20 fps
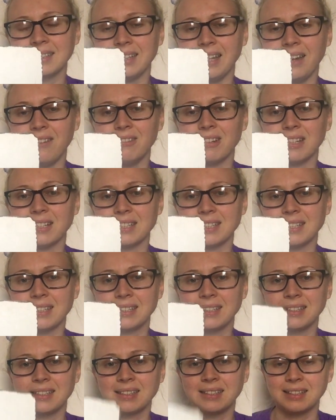Carrot.
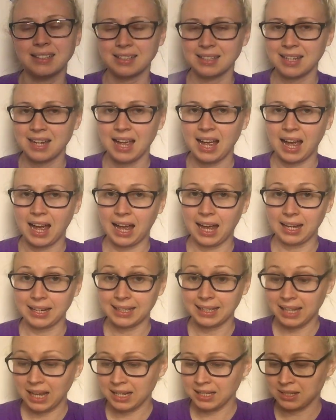And
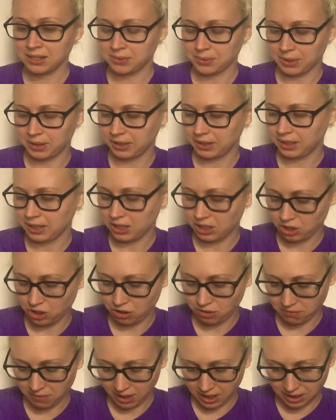last one, can
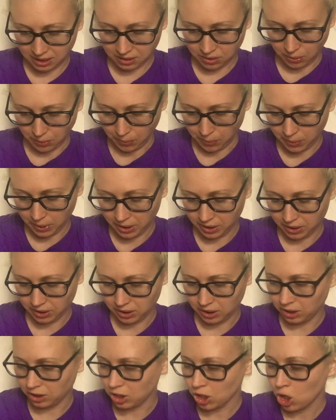you write the
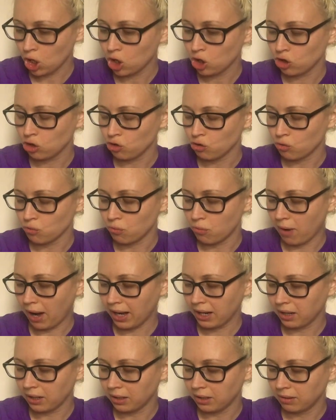word
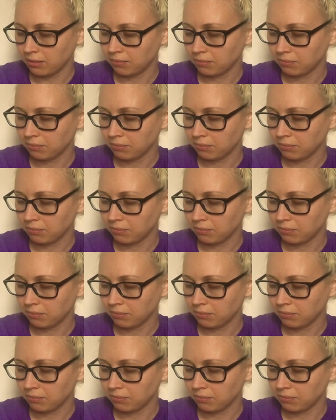dragon?